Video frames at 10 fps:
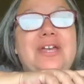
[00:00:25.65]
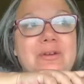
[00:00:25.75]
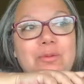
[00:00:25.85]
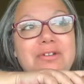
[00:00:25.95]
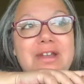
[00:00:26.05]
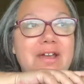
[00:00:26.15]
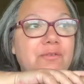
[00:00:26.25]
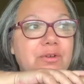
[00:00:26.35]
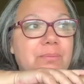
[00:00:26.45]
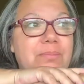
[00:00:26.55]
It will
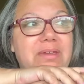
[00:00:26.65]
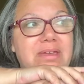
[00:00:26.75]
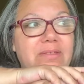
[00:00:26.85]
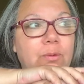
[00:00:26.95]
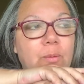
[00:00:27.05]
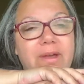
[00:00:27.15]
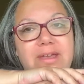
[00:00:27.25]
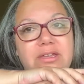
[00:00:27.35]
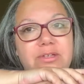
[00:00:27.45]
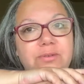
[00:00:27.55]
never be the way
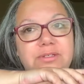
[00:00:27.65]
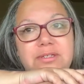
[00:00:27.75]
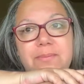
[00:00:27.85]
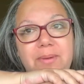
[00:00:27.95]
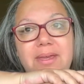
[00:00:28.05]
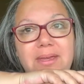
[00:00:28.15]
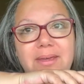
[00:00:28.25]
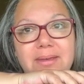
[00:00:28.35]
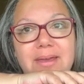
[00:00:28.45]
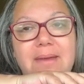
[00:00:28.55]
it used to be.
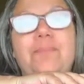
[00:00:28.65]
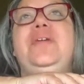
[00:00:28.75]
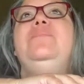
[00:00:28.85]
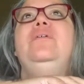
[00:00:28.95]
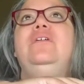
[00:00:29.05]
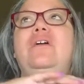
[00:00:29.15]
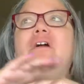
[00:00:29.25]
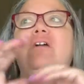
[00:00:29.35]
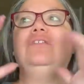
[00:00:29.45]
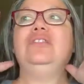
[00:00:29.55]
And people
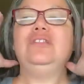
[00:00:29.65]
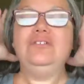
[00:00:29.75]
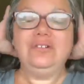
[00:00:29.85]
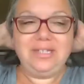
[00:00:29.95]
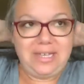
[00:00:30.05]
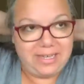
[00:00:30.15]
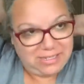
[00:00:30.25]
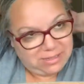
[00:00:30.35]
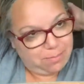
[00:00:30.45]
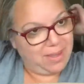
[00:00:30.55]
are literally
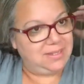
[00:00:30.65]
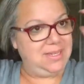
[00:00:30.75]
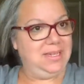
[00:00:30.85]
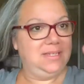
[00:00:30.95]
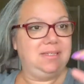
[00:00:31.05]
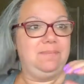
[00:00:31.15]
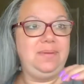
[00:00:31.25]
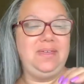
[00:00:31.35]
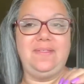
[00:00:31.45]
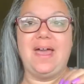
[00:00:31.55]
expecting it to
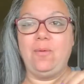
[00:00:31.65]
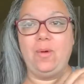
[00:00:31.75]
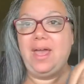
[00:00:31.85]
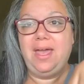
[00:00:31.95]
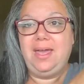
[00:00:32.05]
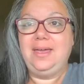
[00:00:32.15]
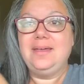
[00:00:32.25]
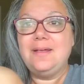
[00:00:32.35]
be that way.